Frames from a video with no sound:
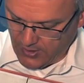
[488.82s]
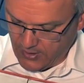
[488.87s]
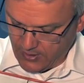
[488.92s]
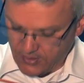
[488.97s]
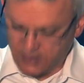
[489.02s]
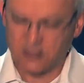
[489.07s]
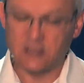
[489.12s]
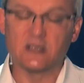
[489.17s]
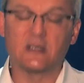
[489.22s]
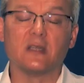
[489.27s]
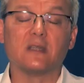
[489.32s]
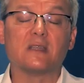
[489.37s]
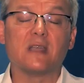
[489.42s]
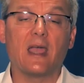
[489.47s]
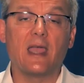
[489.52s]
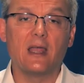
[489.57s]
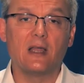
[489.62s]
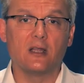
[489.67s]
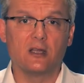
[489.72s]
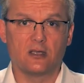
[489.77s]
this is a
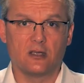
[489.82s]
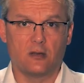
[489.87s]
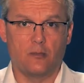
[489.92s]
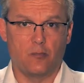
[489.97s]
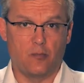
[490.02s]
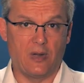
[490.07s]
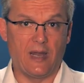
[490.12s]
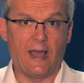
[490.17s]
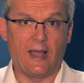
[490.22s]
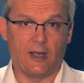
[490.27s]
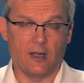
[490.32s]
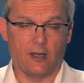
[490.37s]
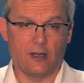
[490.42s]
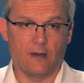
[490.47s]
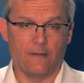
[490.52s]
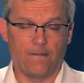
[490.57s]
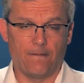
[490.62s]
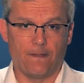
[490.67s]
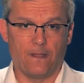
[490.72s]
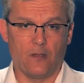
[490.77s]
tailored blank.
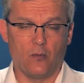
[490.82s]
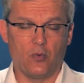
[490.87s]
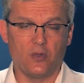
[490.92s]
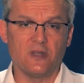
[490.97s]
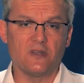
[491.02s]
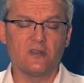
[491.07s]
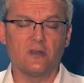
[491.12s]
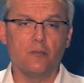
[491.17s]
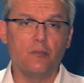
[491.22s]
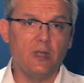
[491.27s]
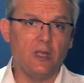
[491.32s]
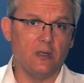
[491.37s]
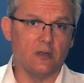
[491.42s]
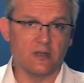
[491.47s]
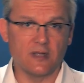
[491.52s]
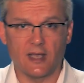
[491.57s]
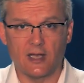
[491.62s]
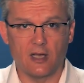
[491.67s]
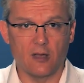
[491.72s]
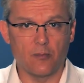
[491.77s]
What does it mean,
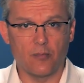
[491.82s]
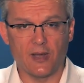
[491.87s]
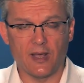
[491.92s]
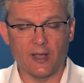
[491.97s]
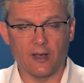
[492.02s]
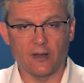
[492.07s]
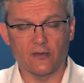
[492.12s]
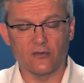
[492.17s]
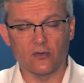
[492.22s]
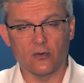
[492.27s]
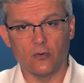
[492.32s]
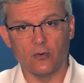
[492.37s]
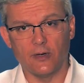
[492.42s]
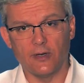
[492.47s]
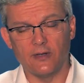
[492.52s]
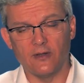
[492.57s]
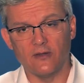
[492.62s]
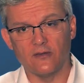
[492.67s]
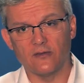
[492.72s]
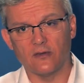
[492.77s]
tailored blank? So
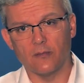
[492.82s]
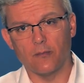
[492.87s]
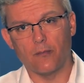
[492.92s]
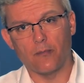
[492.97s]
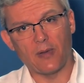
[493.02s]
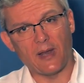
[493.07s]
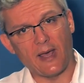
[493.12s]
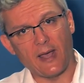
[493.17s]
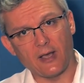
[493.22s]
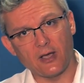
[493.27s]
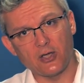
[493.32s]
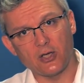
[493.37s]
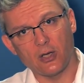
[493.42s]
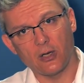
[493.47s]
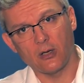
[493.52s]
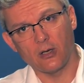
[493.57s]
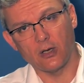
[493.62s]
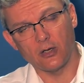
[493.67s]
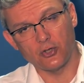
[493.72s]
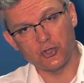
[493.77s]
it is a blank,
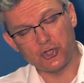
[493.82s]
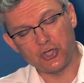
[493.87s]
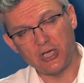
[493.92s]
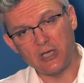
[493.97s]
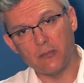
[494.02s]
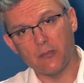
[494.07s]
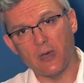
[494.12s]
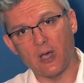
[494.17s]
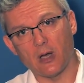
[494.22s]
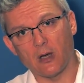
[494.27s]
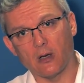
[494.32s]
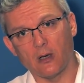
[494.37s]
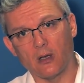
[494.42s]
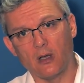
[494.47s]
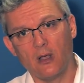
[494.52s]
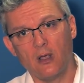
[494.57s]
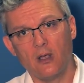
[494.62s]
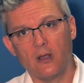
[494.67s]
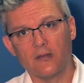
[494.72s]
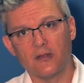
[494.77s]
a sheet metal
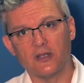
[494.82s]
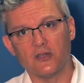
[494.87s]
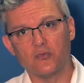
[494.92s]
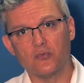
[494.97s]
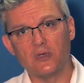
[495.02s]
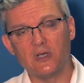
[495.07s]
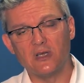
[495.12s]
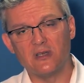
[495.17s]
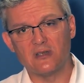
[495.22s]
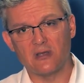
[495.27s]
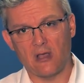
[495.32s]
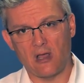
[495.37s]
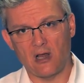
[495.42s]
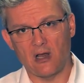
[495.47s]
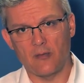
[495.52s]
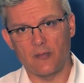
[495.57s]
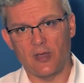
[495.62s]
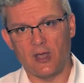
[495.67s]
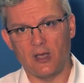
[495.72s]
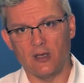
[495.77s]
that's really
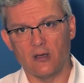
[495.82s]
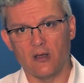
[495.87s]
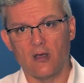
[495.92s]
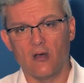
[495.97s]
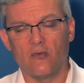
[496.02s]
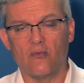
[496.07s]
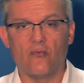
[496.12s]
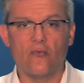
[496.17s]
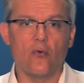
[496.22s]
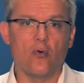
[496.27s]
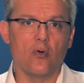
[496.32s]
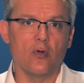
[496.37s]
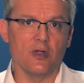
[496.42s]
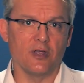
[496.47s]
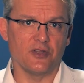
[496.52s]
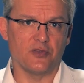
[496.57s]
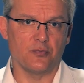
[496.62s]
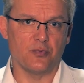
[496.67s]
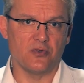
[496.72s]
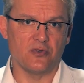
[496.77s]
tailor-made for a
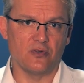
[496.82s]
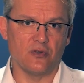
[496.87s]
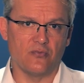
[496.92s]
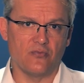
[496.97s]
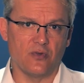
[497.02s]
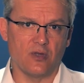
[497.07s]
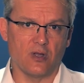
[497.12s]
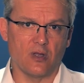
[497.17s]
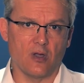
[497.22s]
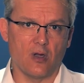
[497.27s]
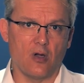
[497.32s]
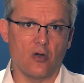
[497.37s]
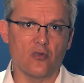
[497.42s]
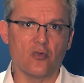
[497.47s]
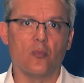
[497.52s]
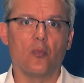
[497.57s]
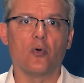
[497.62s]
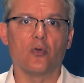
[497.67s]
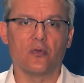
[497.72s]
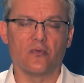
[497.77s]
specific
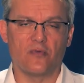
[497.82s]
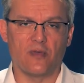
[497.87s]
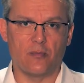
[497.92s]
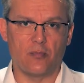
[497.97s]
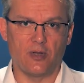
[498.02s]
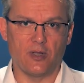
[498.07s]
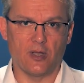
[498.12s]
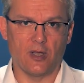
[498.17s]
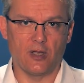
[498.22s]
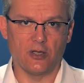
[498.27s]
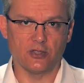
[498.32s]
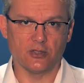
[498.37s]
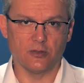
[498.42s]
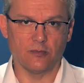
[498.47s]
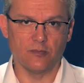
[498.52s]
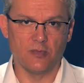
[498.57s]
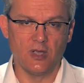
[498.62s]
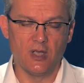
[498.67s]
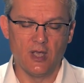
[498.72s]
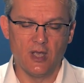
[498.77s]
automotive application.
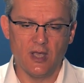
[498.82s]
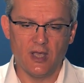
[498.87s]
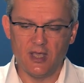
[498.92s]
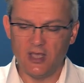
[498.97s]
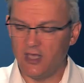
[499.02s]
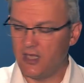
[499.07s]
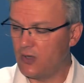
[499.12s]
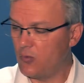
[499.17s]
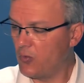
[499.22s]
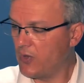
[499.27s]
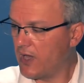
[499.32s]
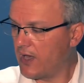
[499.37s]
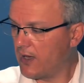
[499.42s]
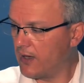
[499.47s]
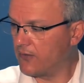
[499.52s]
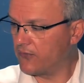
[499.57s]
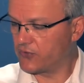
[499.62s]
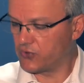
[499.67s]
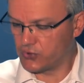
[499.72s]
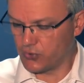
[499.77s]
Here we
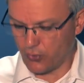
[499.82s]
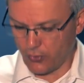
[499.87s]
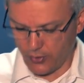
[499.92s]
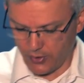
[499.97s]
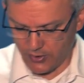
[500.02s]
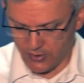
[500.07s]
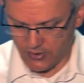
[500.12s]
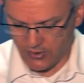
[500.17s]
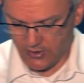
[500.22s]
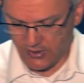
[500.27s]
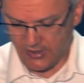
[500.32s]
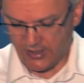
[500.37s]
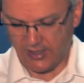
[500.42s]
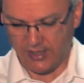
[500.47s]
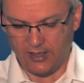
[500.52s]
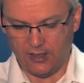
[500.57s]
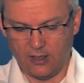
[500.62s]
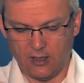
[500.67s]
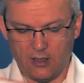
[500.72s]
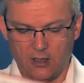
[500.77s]
have joined
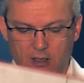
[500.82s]
a